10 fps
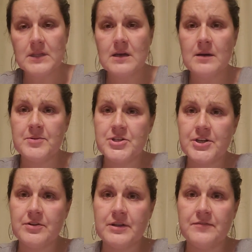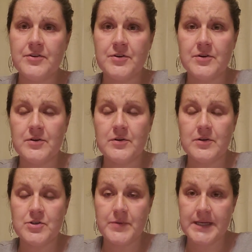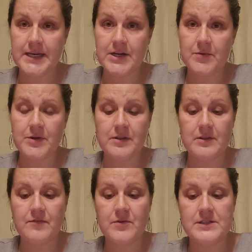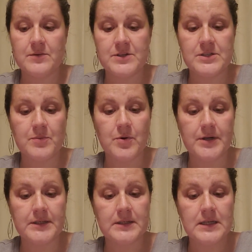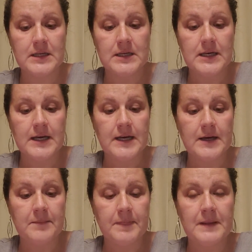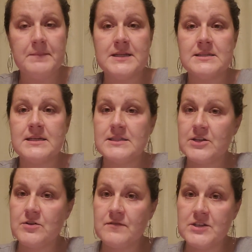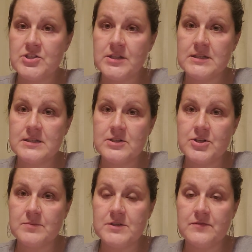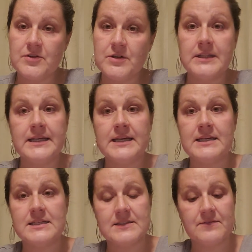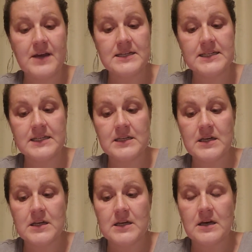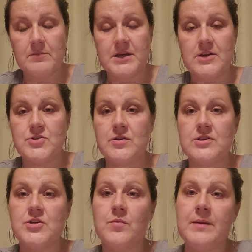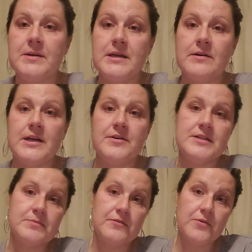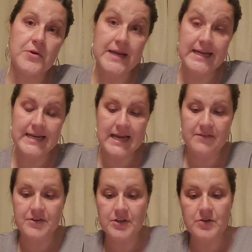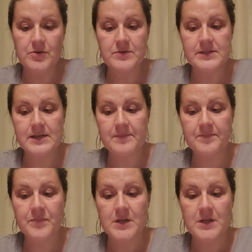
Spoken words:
particularly if you're doing care with the folks that we support. It means continued vigilance in terms of your cleaning and disinfecting, making sure that you're wiping down areas before and after you use them,